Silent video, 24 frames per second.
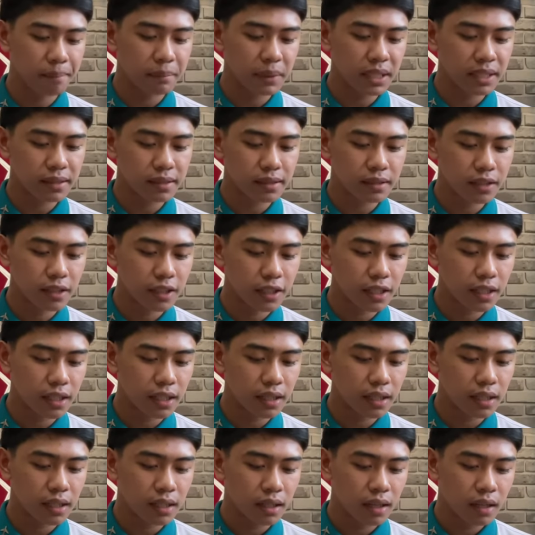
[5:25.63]

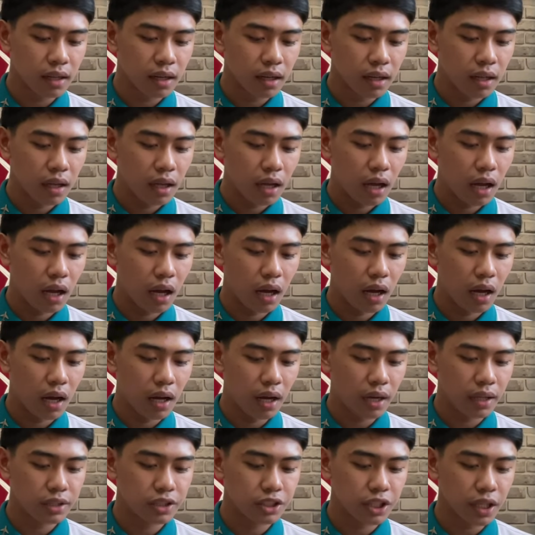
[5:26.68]
Mr.
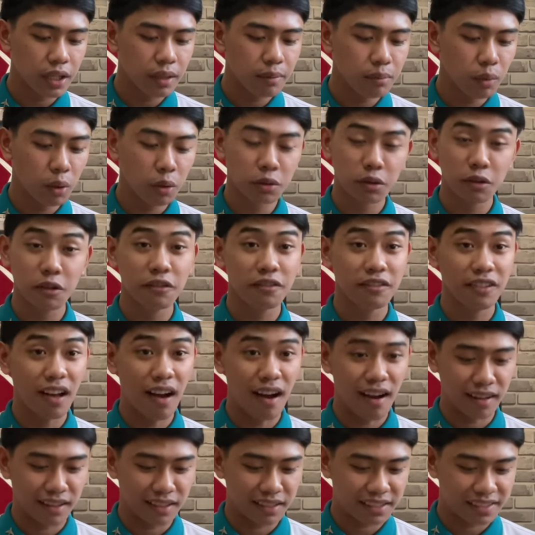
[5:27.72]
J Moto
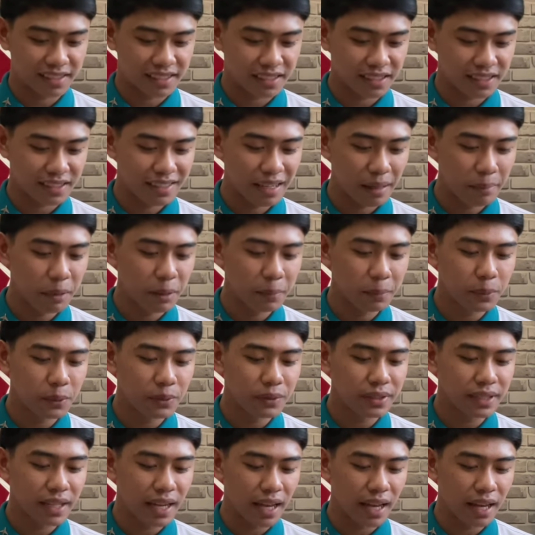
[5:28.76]
Vlogs. Sabi po
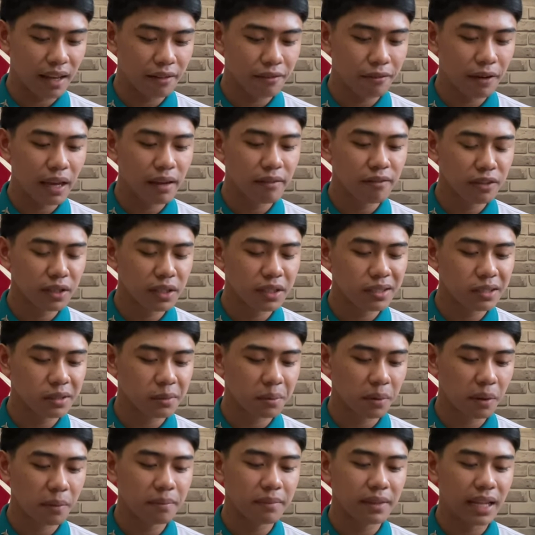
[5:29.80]
niya, 5 years
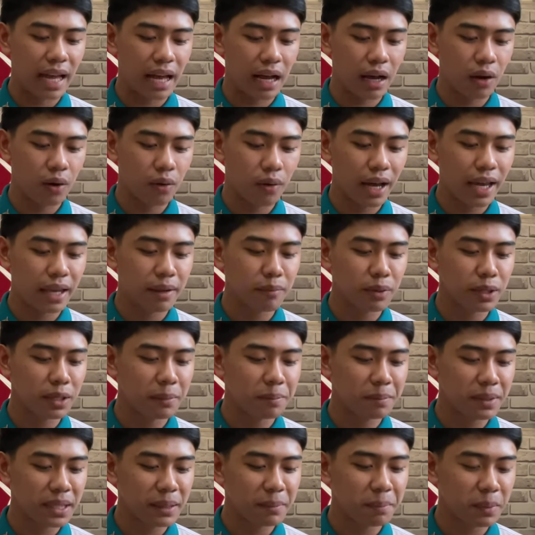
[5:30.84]
from now, I
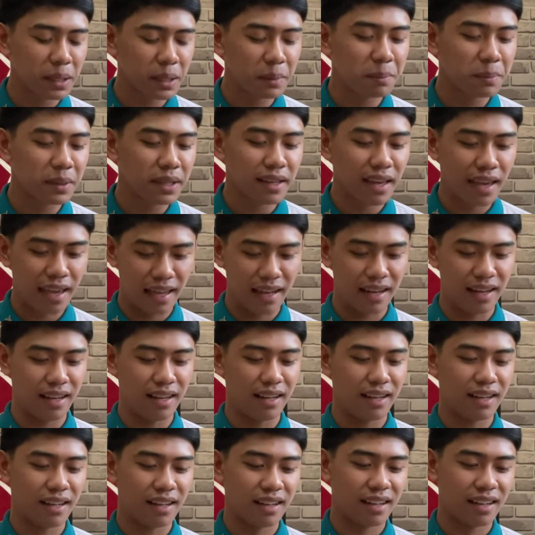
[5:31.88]
will be PPL.